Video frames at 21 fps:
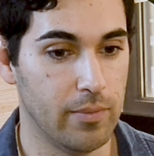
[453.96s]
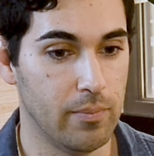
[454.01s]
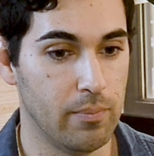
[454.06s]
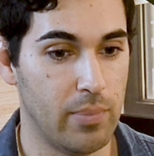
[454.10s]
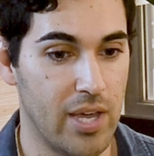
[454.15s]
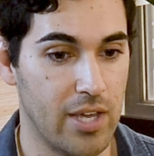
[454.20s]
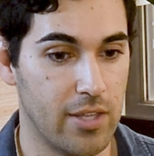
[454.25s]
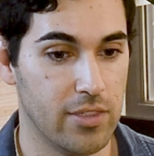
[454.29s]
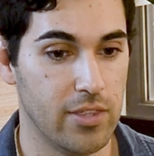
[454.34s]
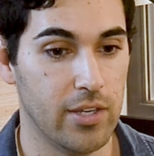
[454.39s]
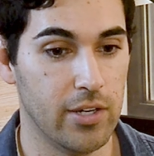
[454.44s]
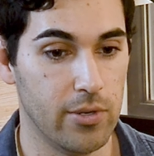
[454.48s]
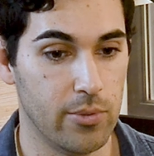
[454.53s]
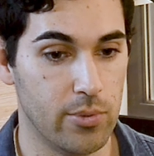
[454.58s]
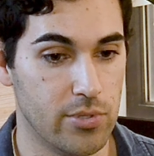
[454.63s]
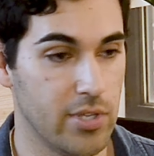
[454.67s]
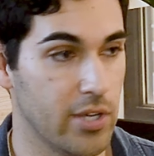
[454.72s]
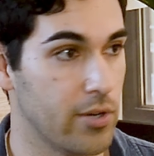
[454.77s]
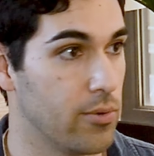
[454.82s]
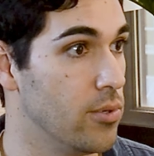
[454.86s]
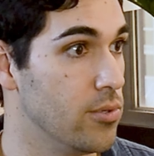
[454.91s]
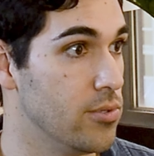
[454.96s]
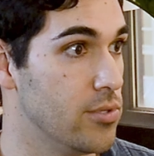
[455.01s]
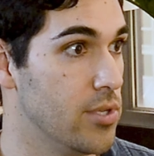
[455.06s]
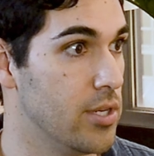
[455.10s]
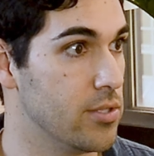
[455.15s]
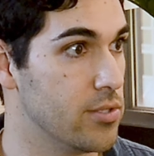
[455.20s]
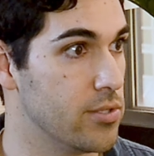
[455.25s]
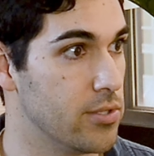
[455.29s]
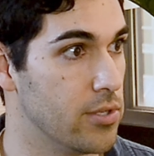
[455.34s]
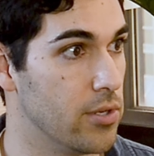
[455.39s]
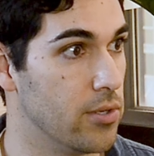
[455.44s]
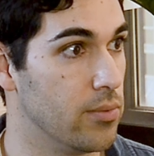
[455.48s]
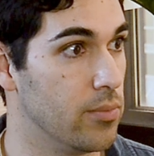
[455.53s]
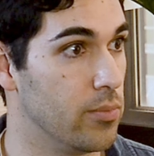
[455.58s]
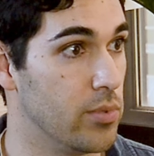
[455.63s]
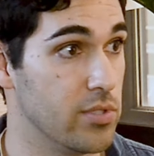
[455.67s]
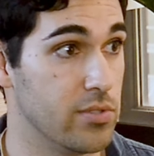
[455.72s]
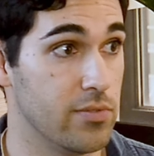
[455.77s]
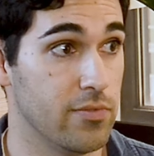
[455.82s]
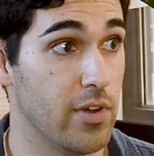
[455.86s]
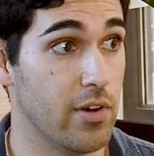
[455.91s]
back then it was like Rosetta Stone
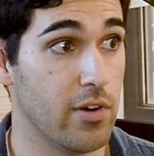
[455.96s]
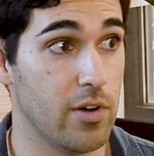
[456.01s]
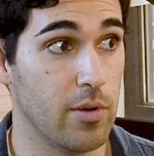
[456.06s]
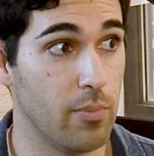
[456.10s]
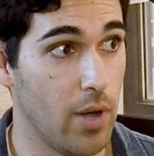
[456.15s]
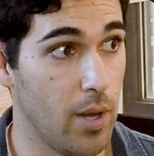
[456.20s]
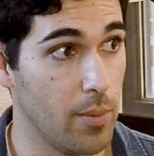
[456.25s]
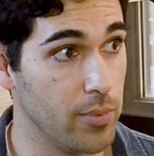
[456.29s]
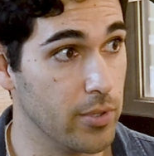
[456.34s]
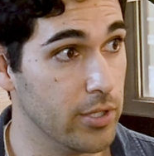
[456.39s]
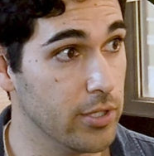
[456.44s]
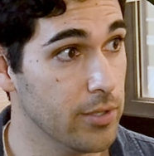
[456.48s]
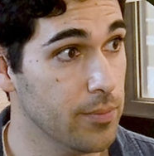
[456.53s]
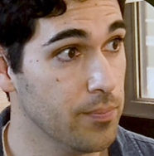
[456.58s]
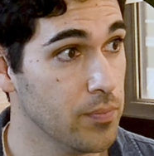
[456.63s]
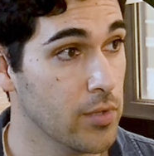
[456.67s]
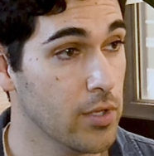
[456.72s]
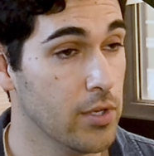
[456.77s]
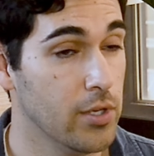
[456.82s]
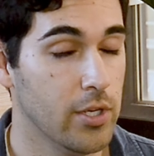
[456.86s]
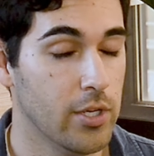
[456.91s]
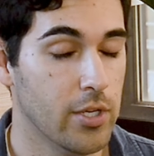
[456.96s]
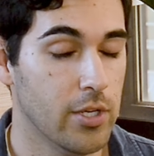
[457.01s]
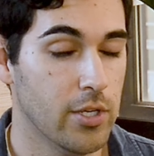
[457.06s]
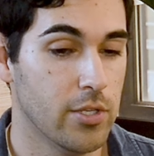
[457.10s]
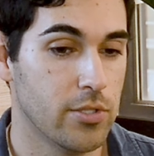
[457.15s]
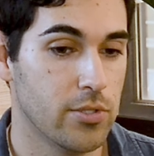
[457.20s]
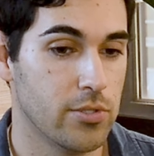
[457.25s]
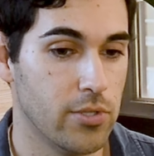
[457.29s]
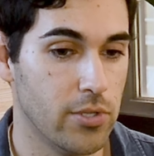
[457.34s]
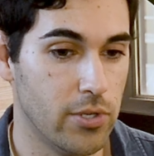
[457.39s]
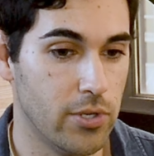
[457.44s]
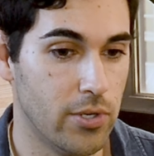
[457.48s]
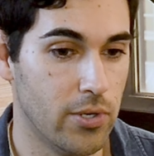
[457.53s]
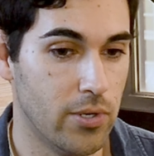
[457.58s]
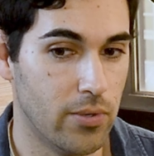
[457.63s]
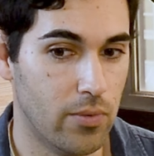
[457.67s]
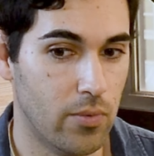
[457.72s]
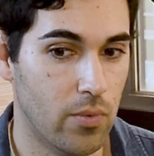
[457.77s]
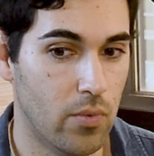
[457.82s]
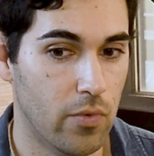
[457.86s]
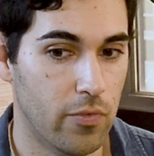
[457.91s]
was very popular.
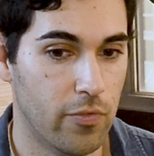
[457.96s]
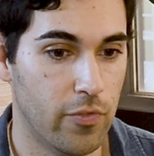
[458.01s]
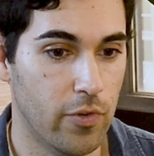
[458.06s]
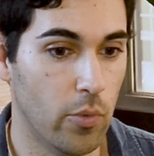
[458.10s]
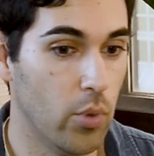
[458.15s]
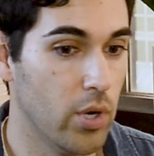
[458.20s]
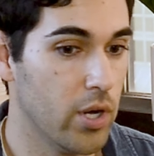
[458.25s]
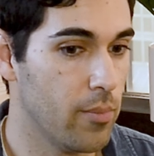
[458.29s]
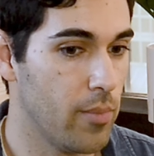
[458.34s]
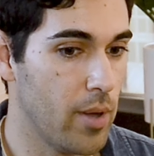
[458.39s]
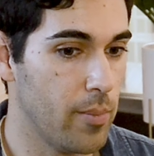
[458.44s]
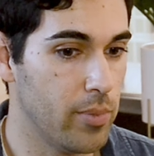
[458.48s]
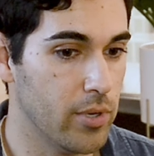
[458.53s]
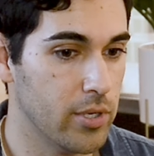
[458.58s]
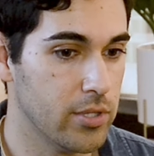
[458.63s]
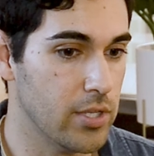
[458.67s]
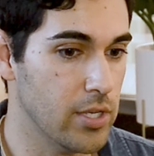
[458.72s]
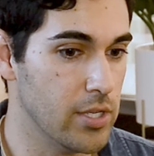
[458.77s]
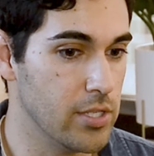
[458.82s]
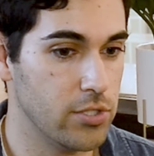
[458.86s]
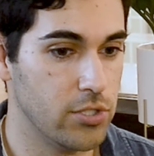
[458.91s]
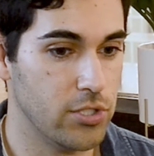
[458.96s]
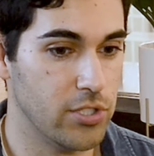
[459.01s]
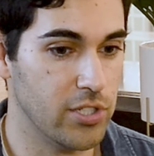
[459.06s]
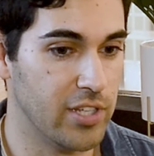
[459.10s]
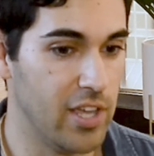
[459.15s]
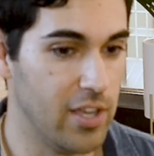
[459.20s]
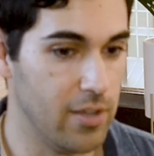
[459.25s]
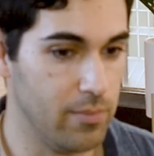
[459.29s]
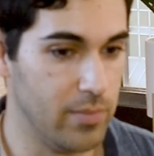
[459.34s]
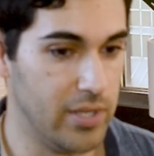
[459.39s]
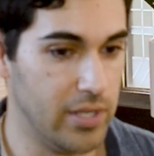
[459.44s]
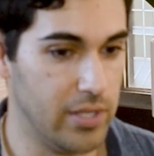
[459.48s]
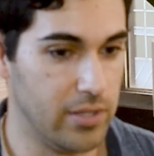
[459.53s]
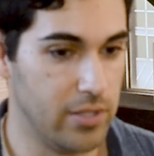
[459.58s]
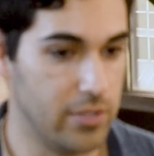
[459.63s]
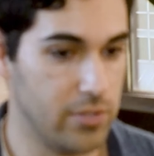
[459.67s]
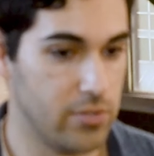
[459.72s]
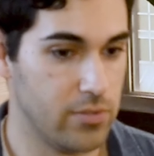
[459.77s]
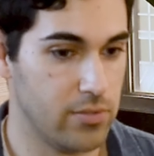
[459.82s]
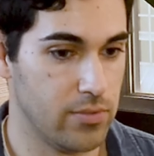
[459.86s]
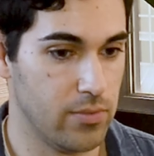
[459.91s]
So for one of my birthdays, she gave me
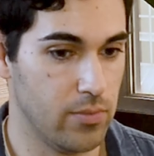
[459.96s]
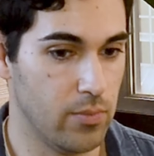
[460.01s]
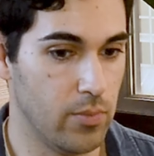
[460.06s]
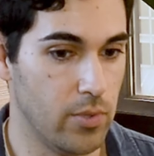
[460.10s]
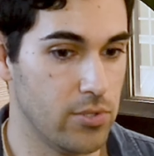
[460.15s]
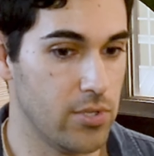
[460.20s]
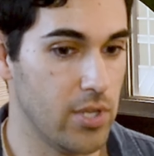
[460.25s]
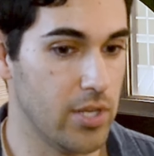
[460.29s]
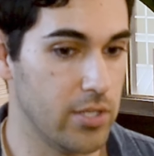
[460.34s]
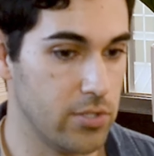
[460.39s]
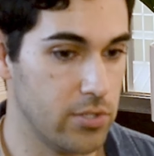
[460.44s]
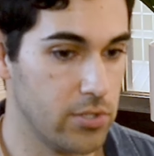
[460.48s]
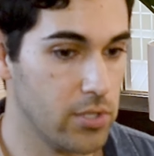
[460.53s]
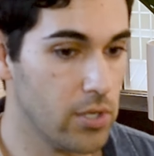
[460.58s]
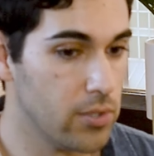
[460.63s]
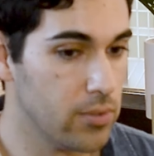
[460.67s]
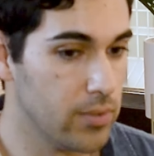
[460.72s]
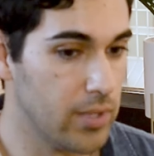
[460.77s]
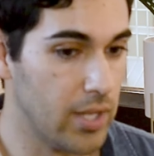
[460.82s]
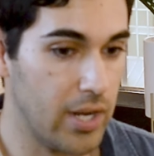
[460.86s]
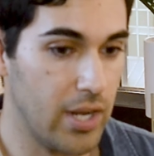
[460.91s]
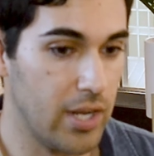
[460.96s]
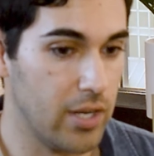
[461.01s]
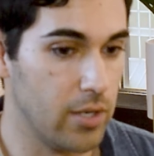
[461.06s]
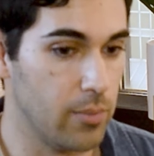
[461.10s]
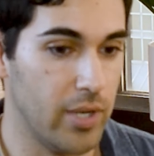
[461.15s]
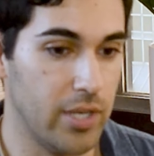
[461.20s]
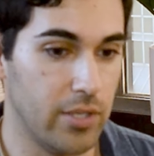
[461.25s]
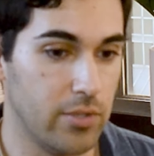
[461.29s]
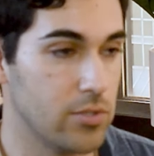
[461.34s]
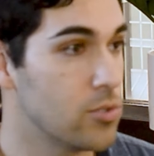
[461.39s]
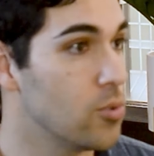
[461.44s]
this Rosetta Stone that had about